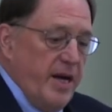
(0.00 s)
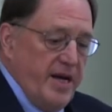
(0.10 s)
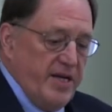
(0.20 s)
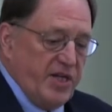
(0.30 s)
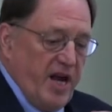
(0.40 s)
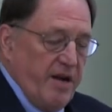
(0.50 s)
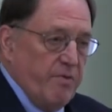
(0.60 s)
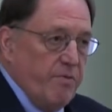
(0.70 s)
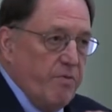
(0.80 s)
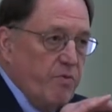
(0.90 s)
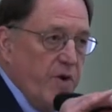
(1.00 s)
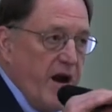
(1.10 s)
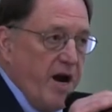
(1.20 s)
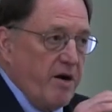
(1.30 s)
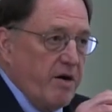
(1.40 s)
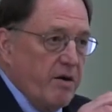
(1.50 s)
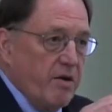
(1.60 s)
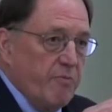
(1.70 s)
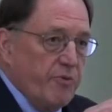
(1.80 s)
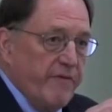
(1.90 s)
It is a rare
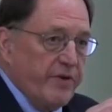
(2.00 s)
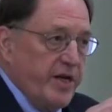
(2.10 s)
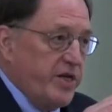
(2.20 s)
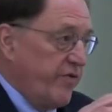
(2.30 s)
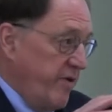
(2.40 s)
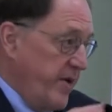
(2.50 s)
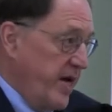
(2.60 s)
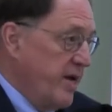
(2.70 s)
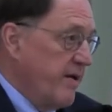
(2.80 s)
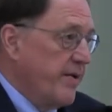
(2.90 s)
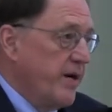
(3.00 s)
privilege for me